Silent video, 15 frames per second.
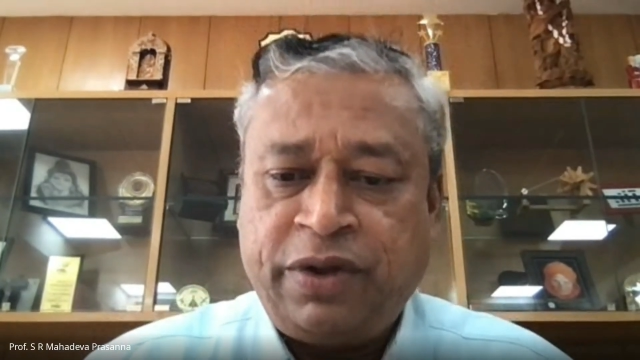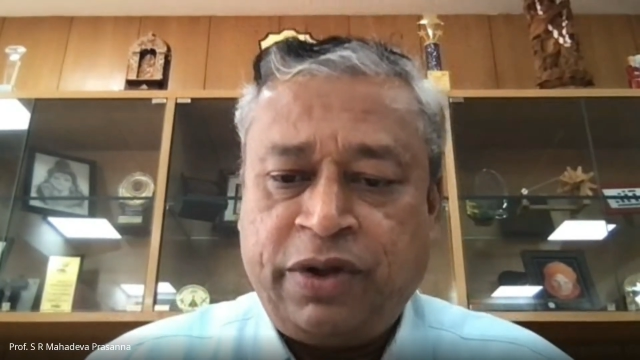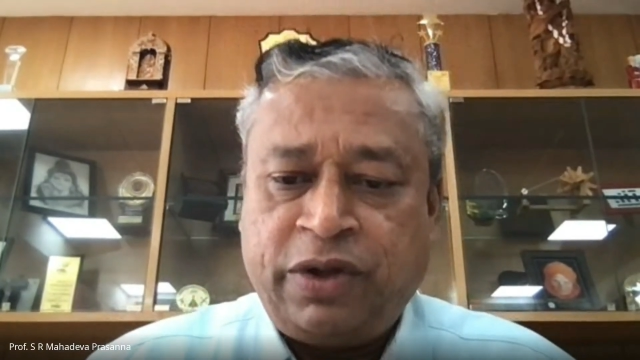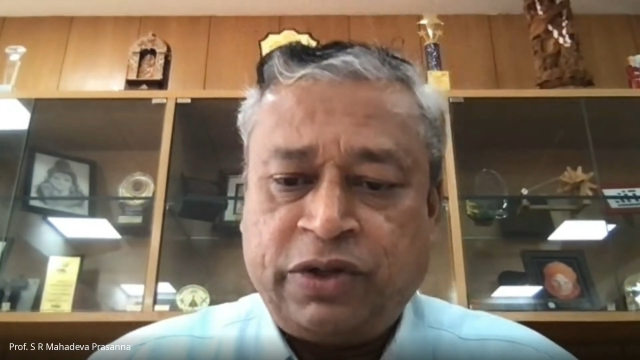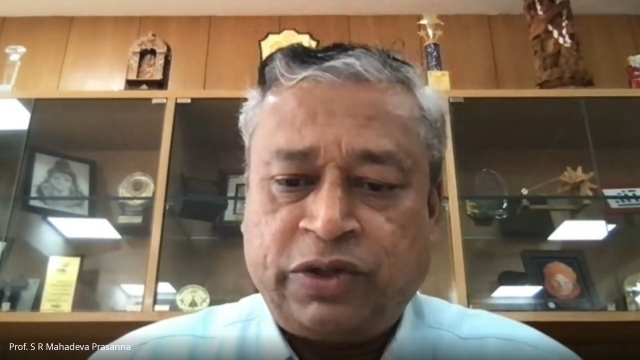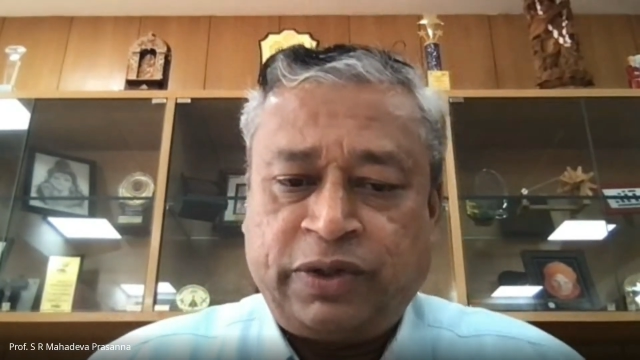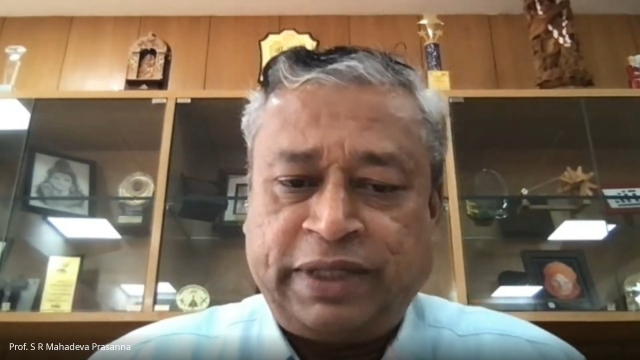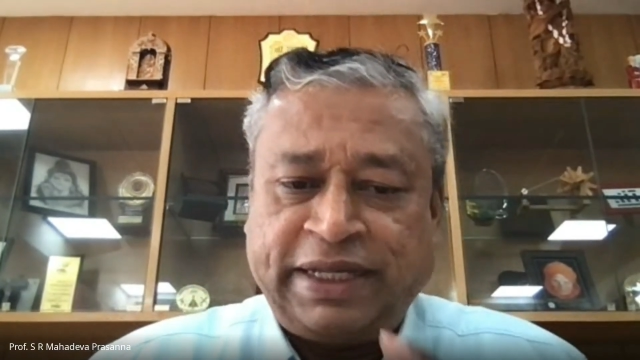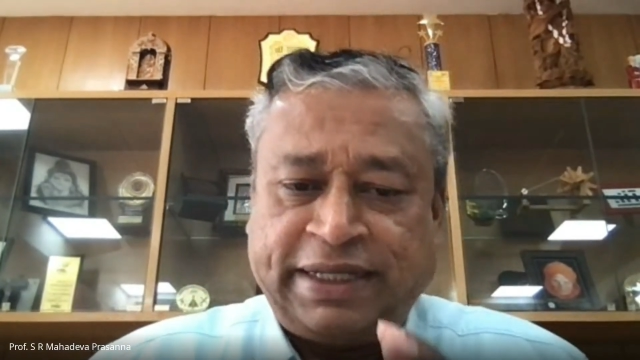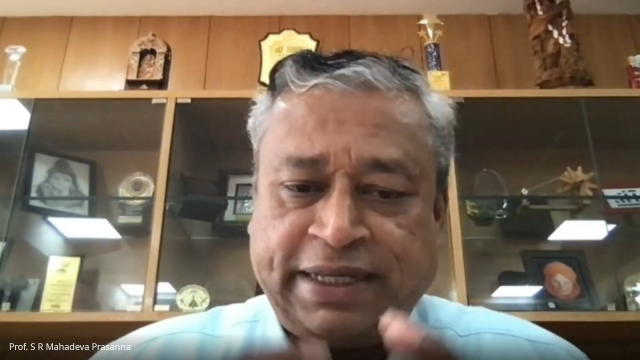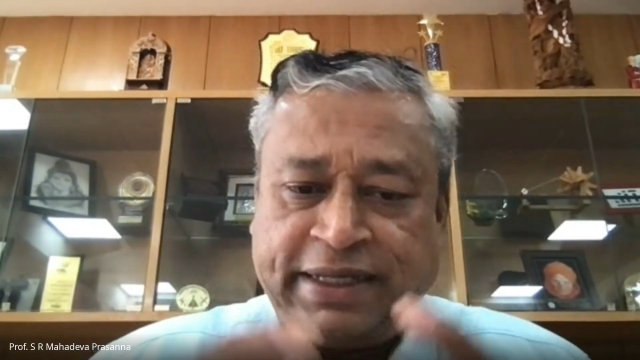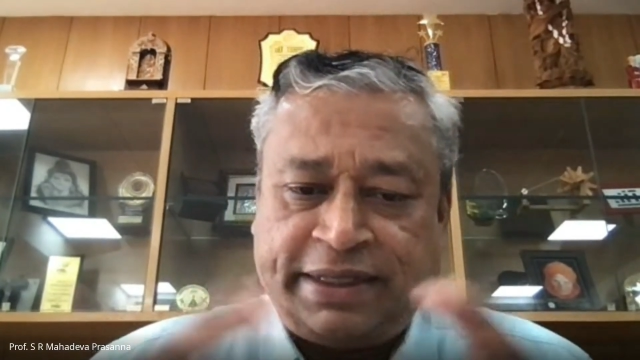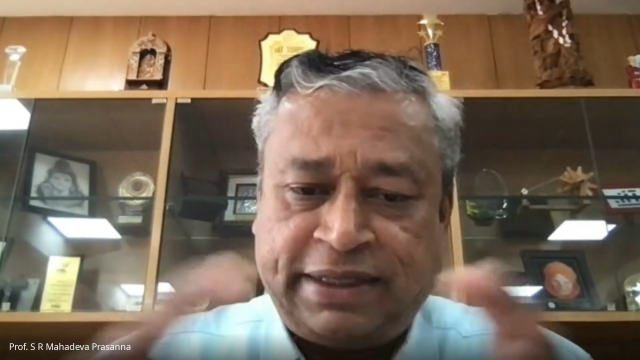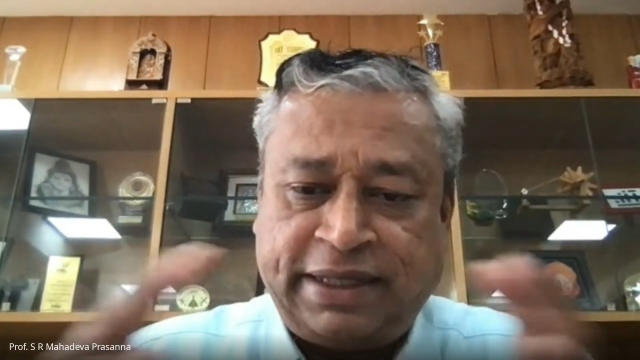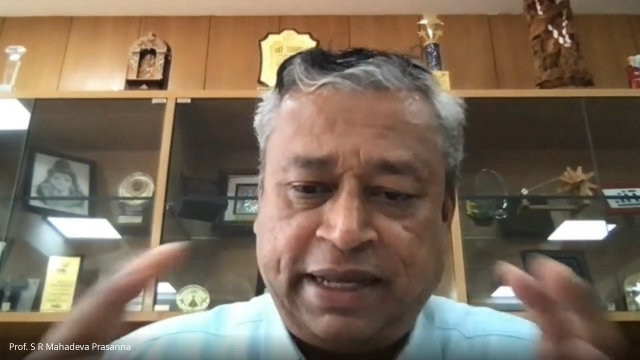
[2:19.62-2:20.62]
So this
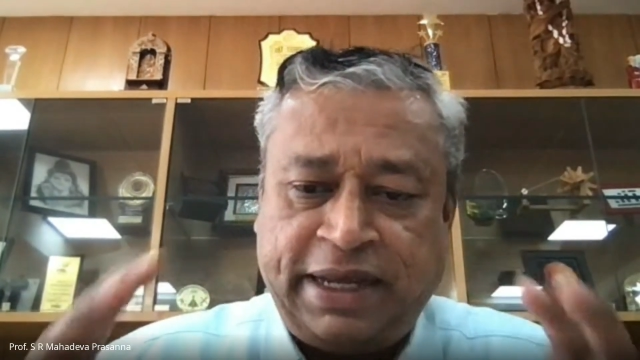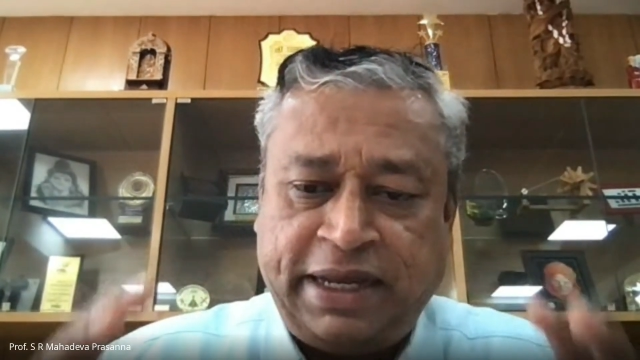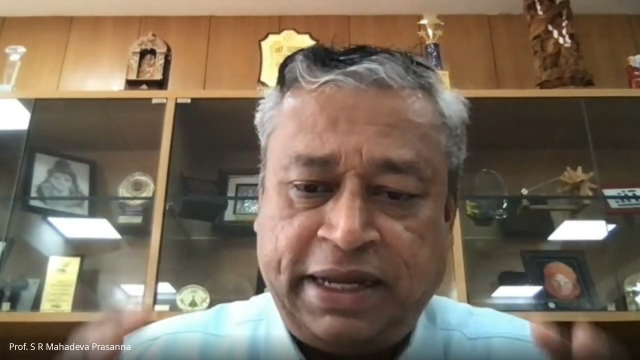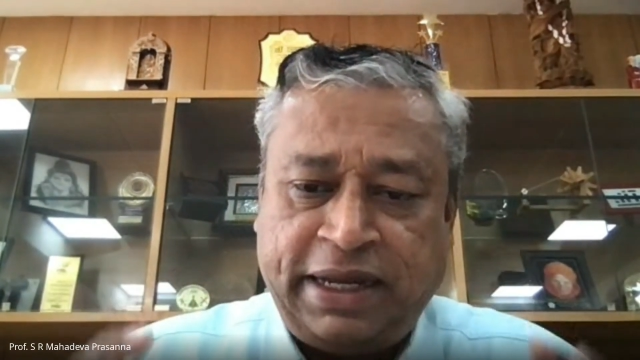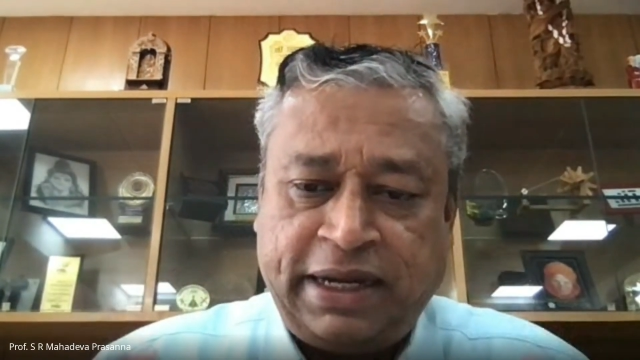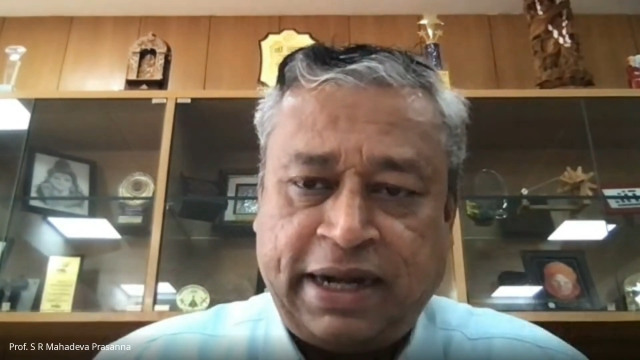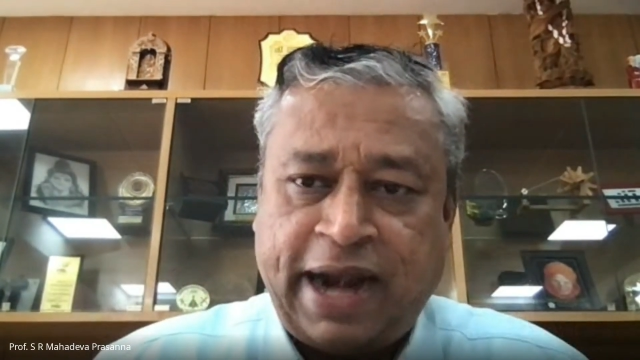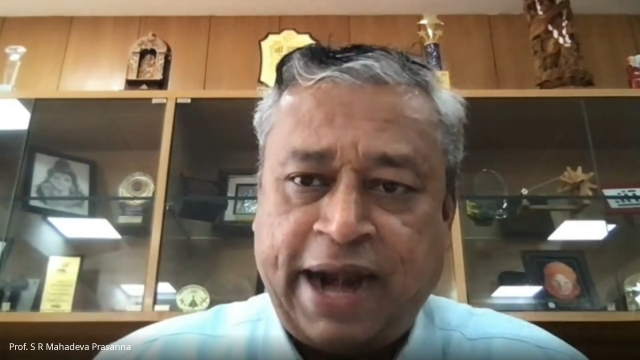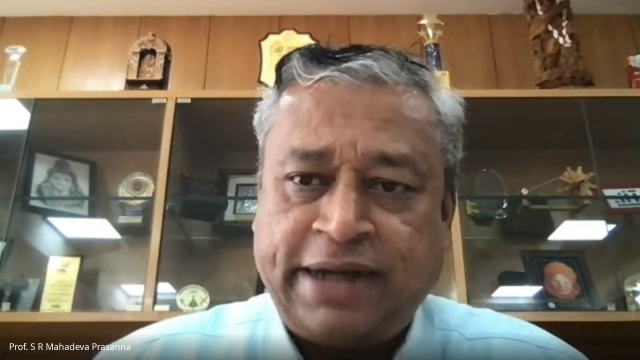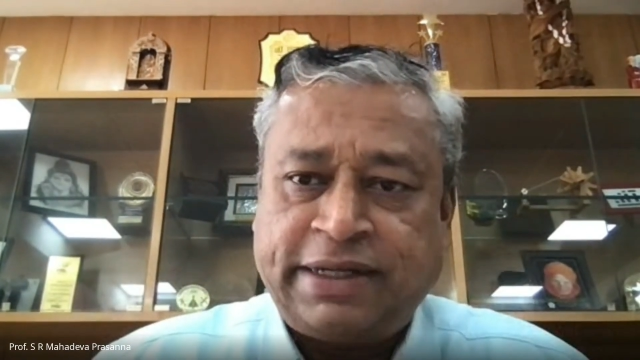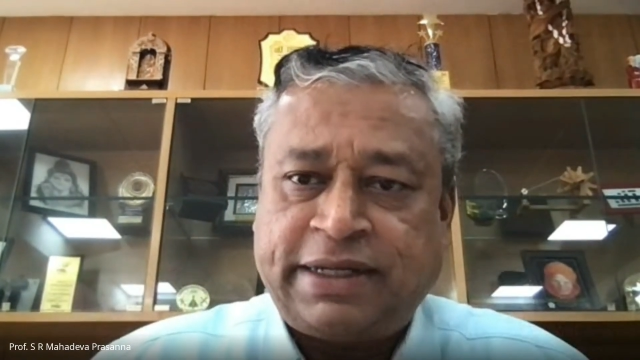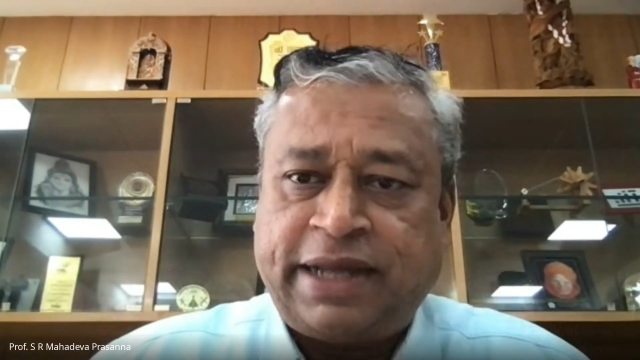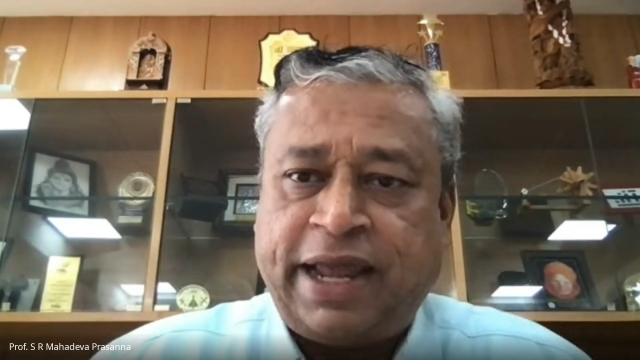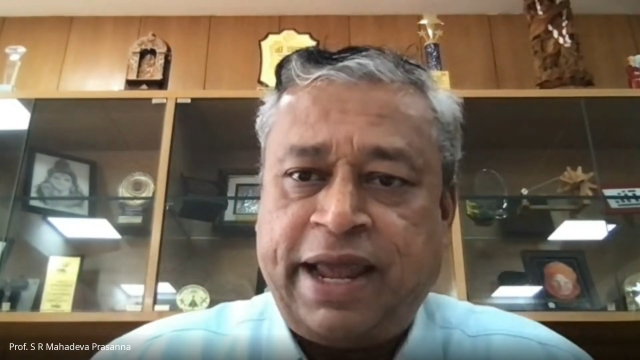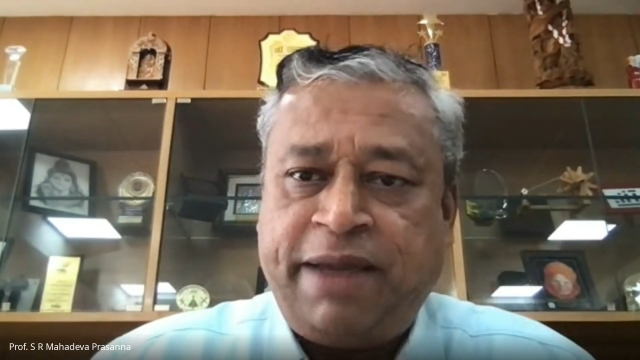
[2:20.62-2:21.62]
is the
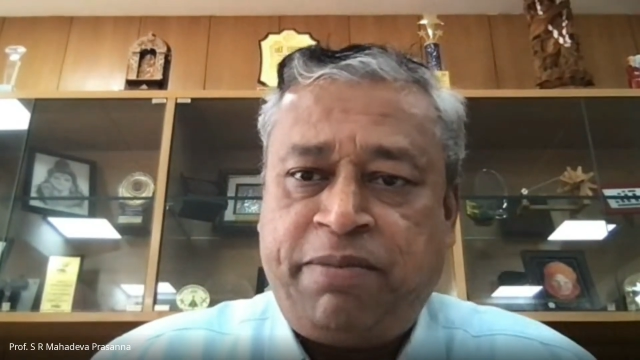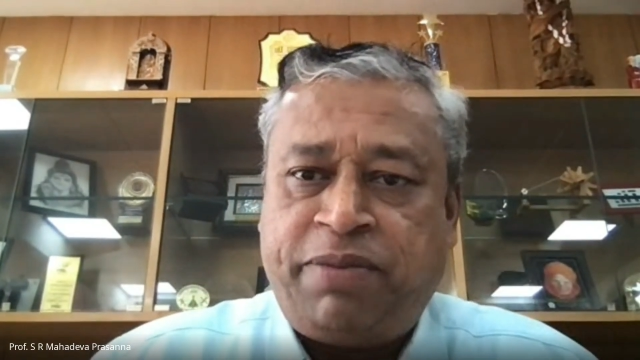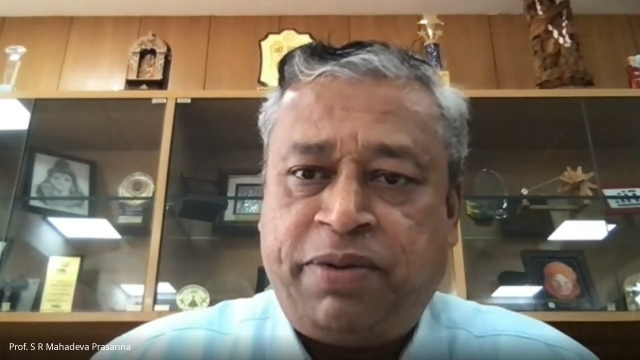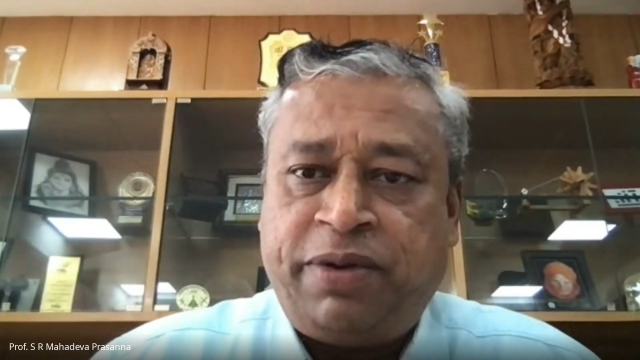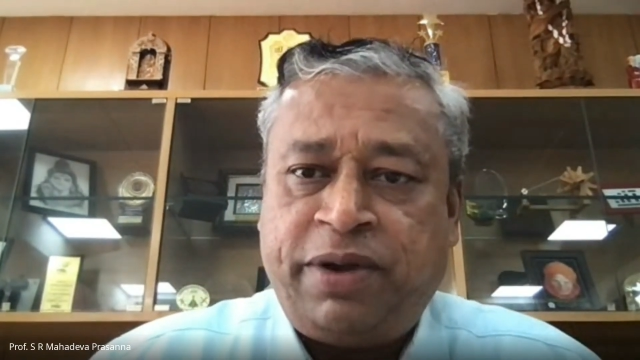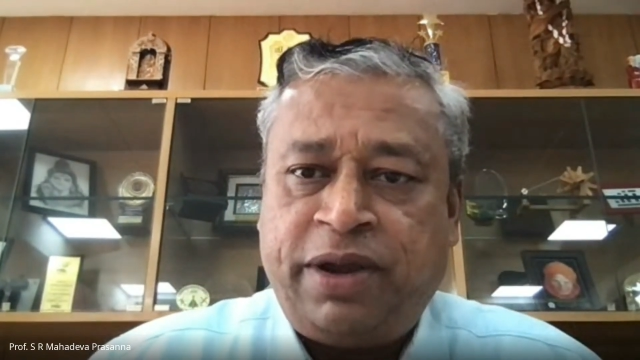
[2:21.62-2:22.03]
landscape